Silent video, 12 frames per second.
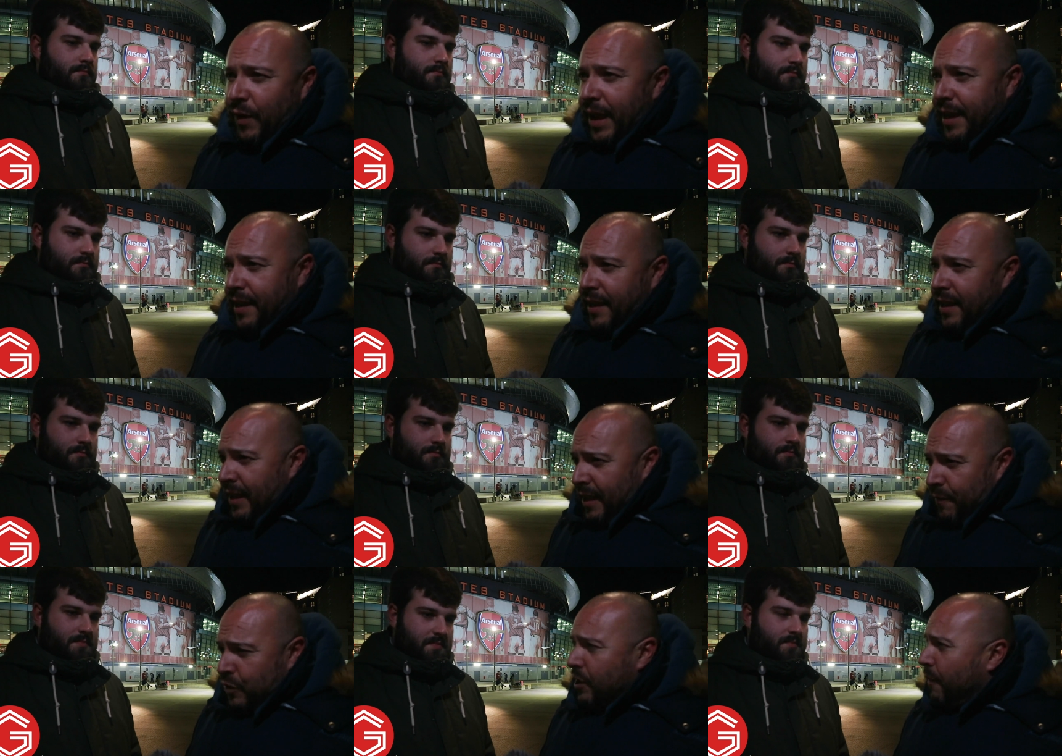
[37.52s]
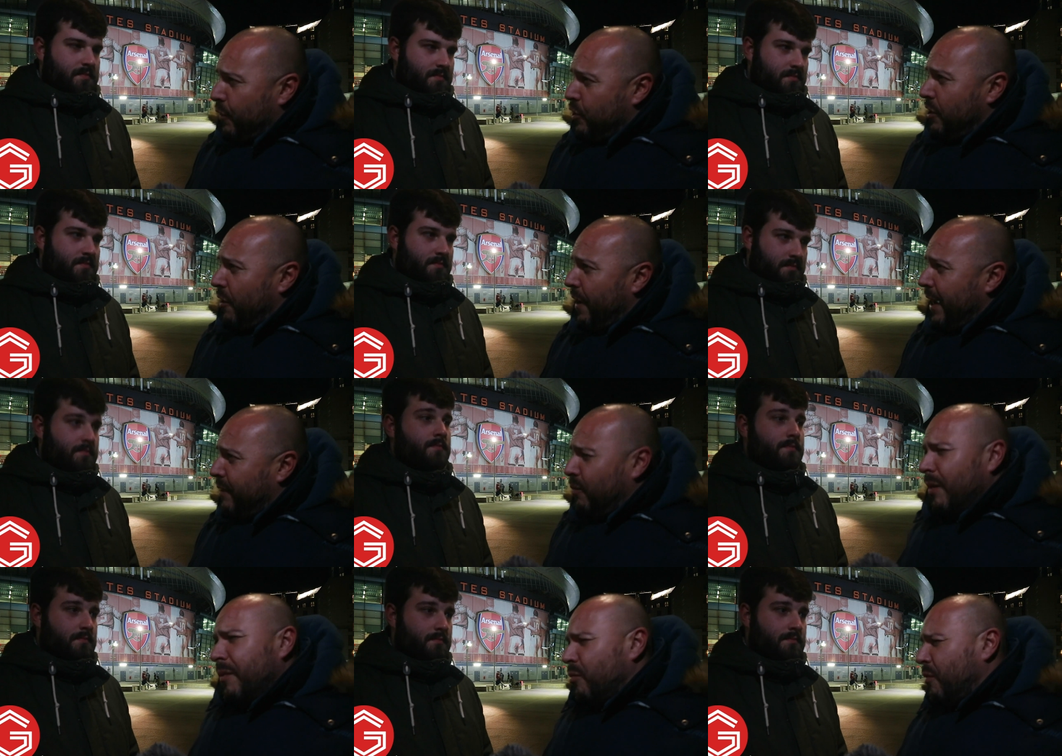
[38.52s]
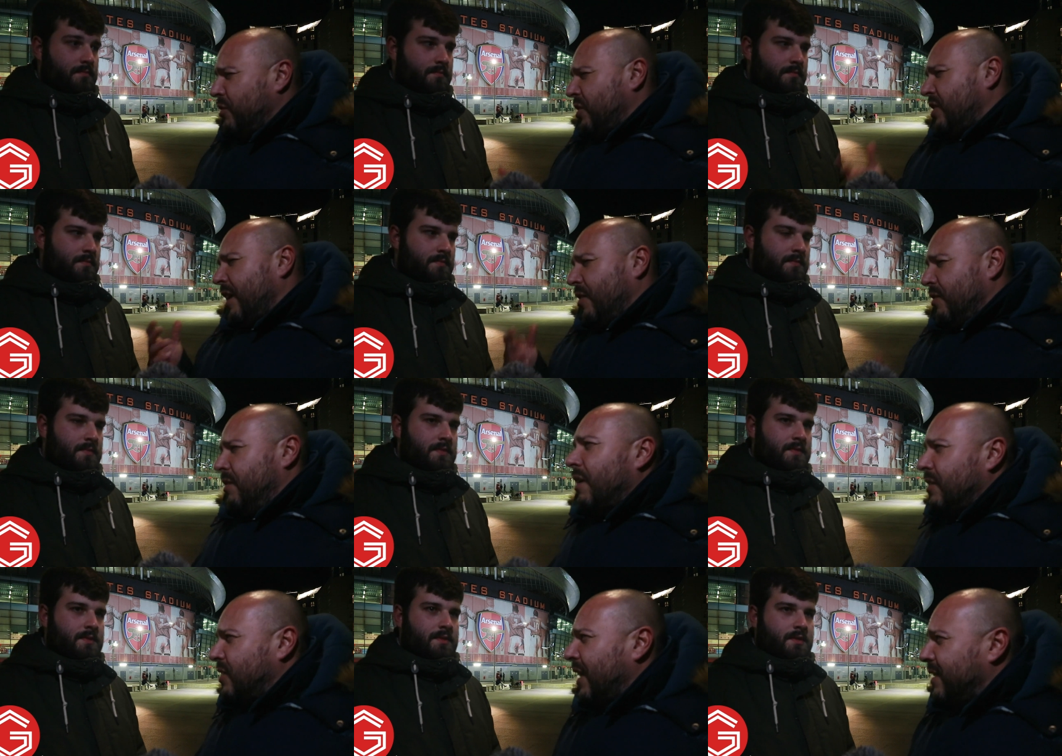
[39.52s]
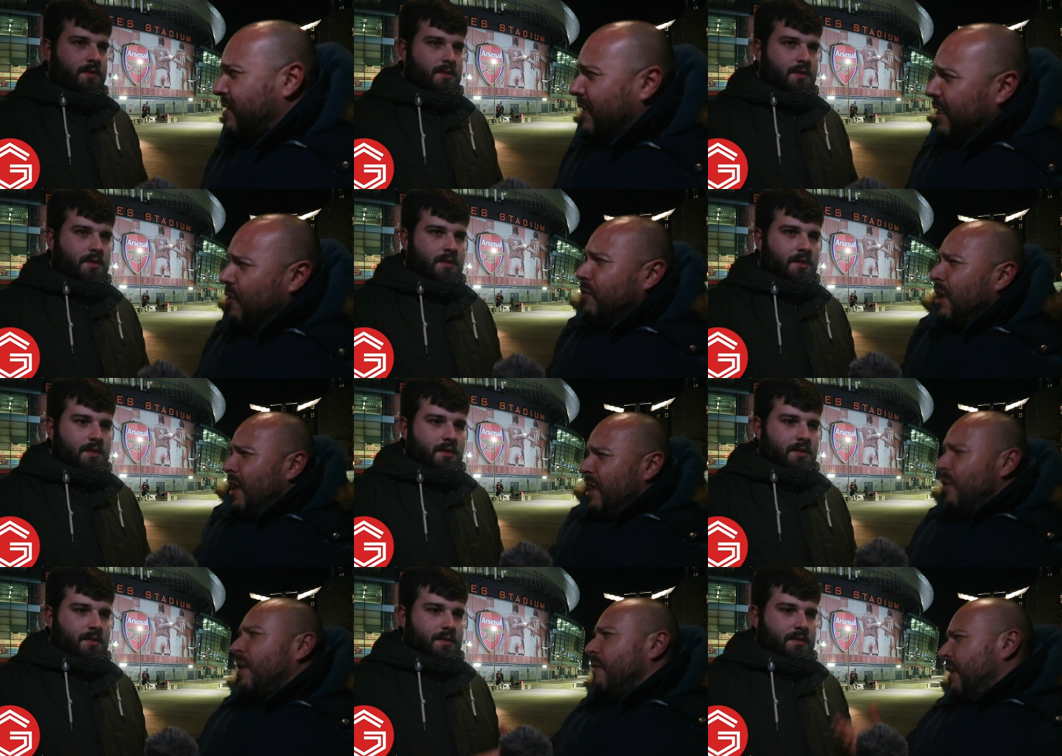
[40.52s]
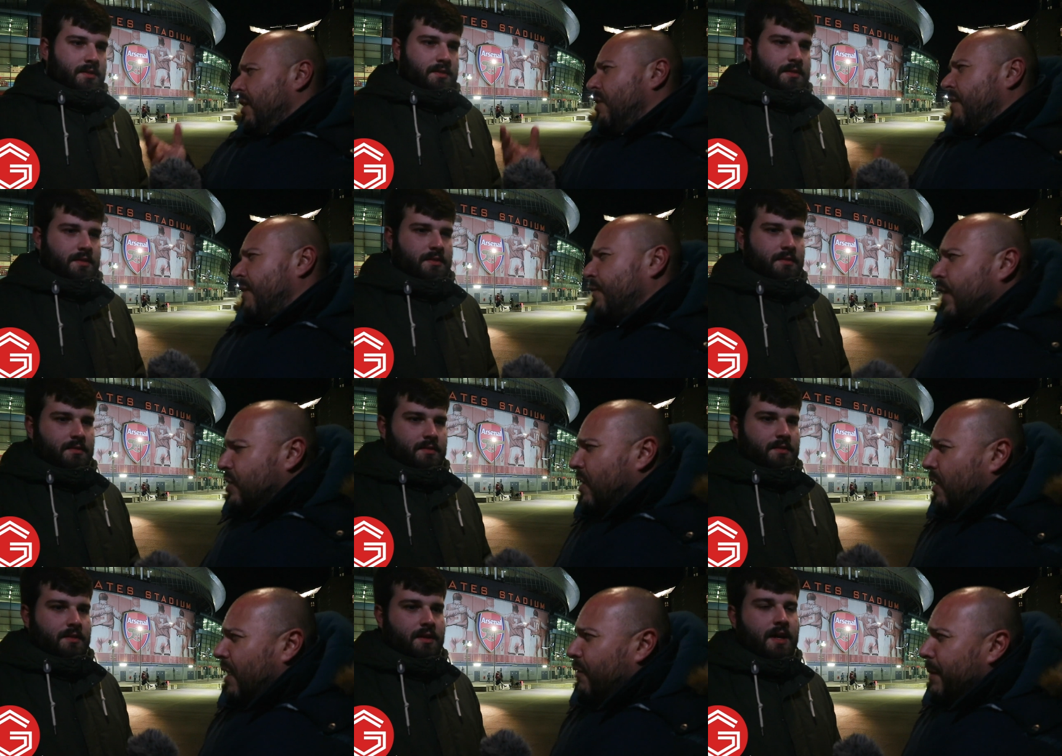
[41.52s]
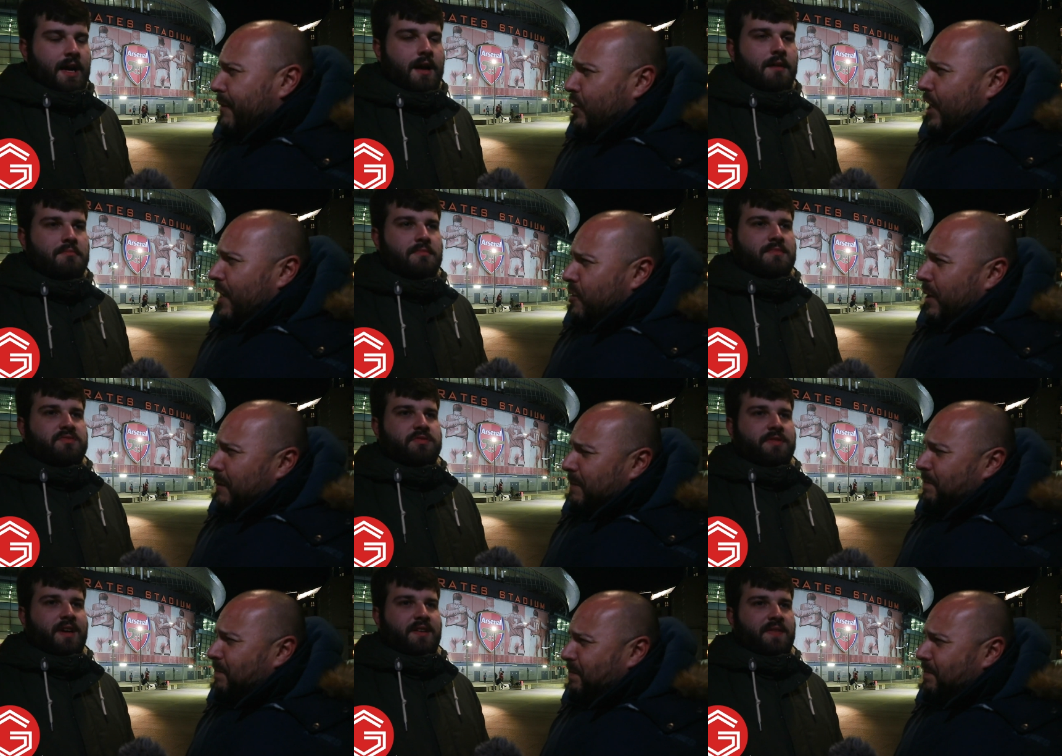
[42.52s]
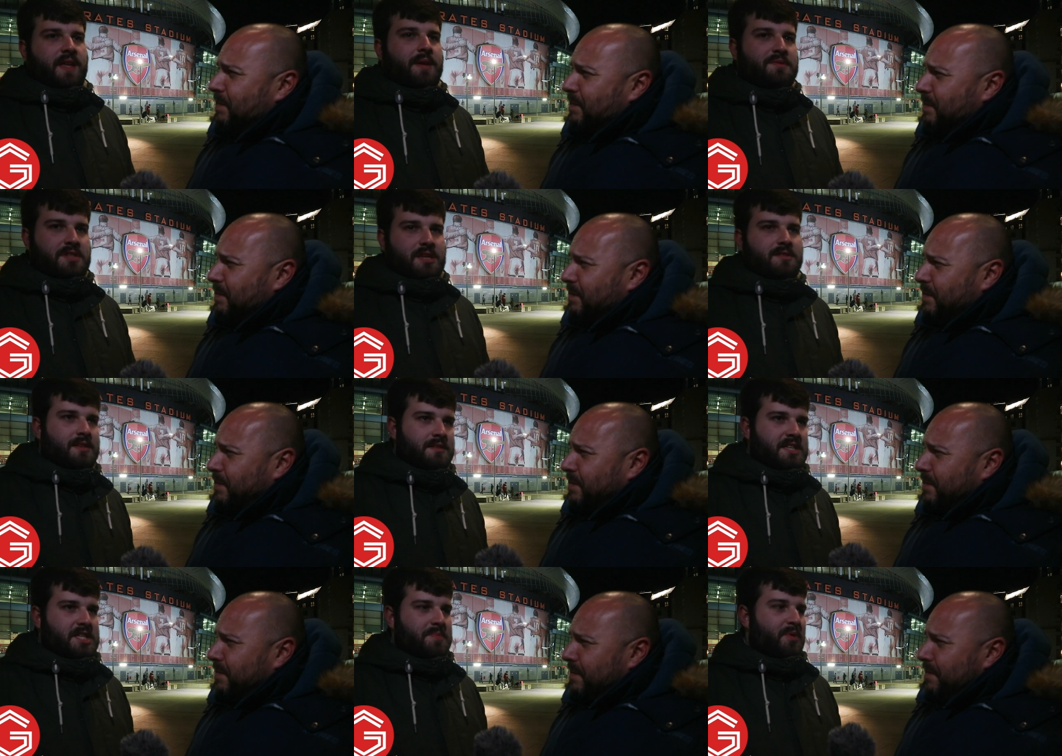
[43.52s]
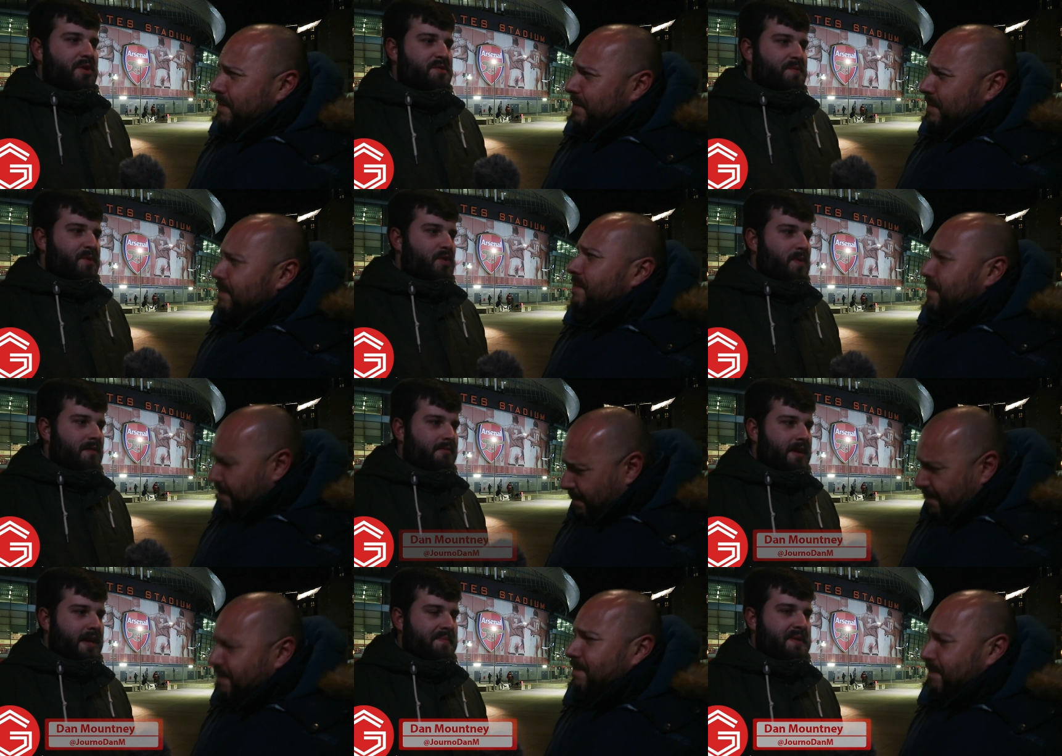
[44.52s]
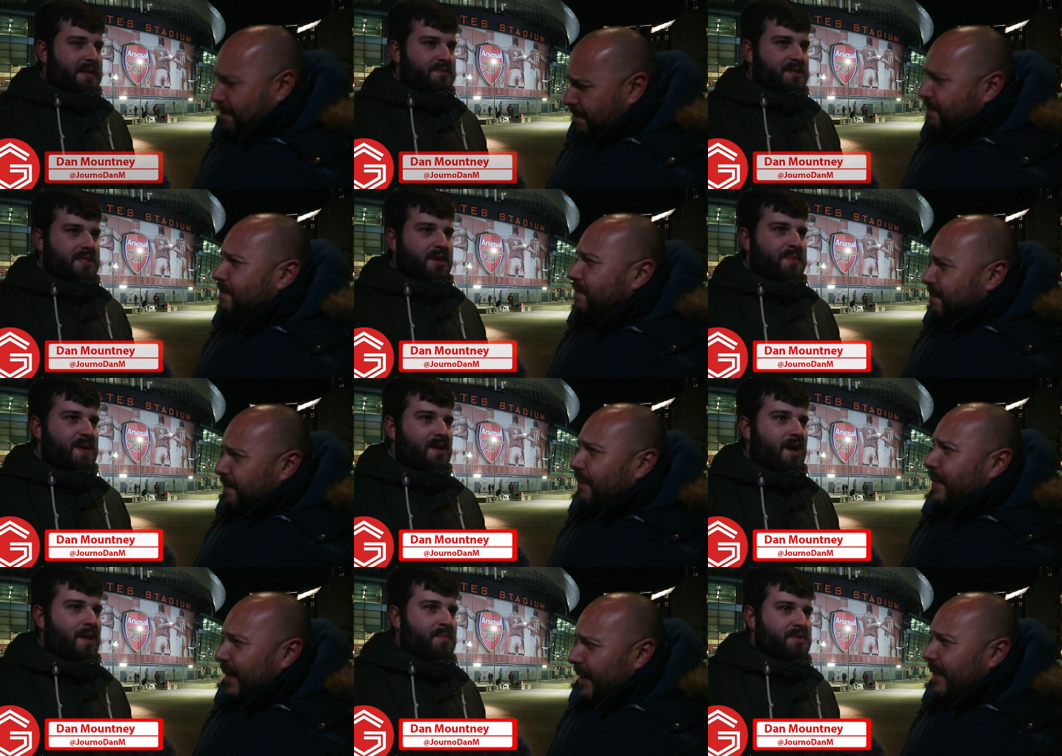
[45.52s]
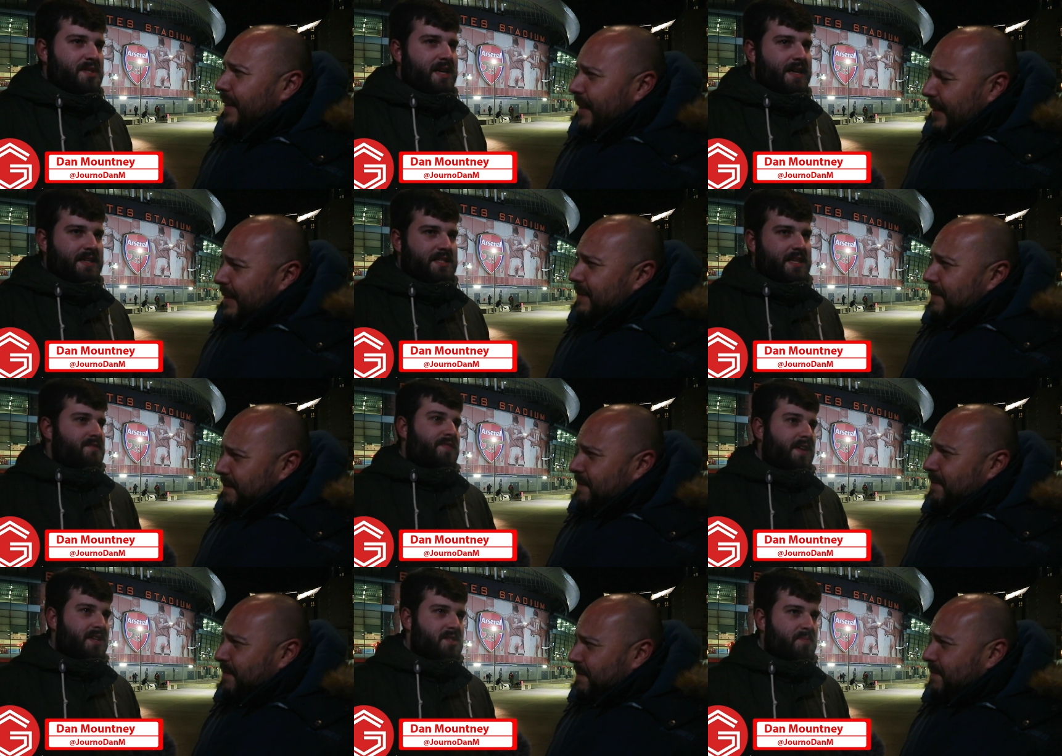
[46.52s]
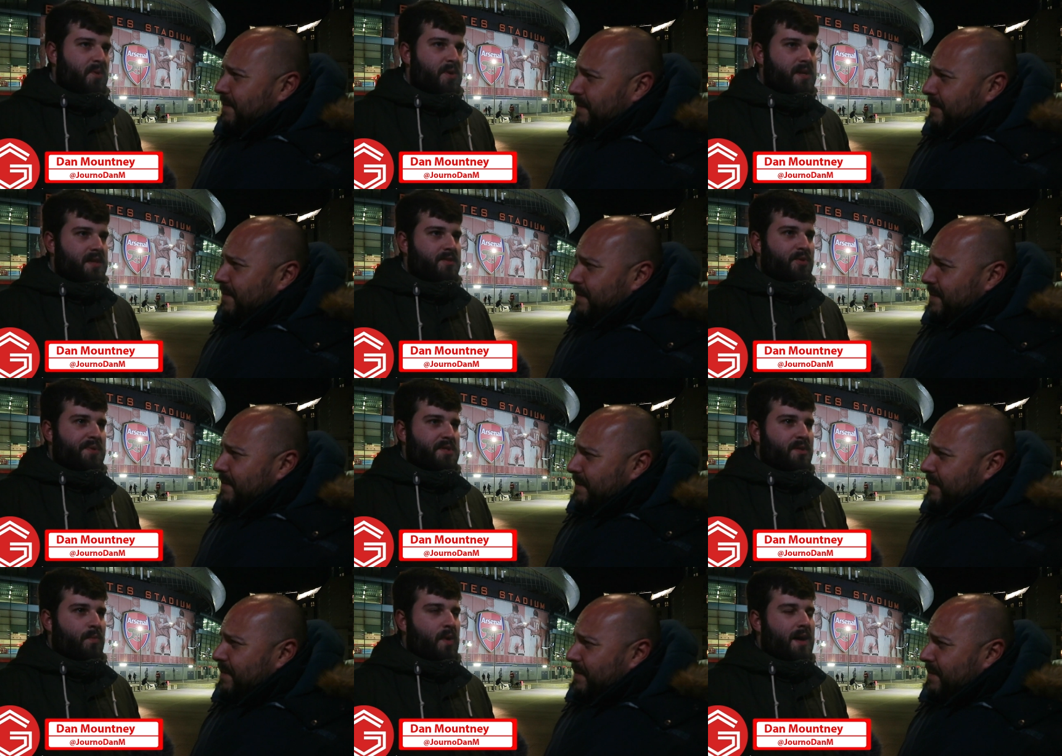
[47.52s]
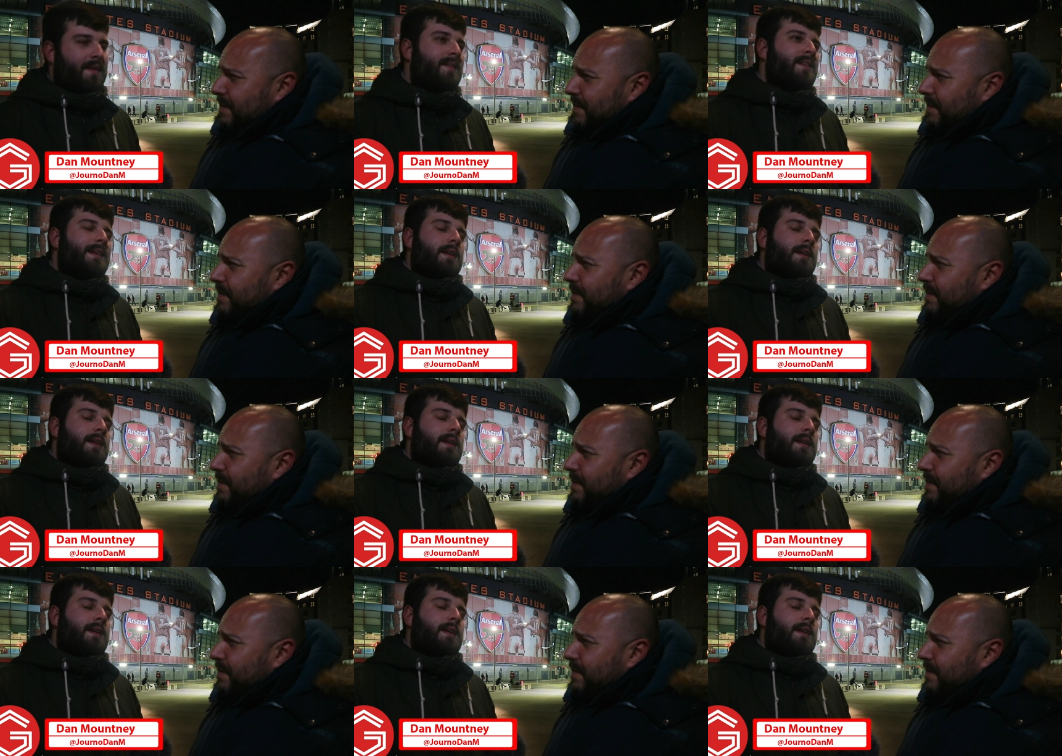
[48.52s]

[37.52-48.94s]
Speaker 1: Fleck for Sheffield United. I mean, what was your take on Arteta today? You you give it you give it first, and I'll have a bit of a chat as um, well.
Speaker 2: I think he was just as disappointed as we all were. Really, I mean, it was his opening line, wasn't it? He said he was very disappointed and he thought we should have won.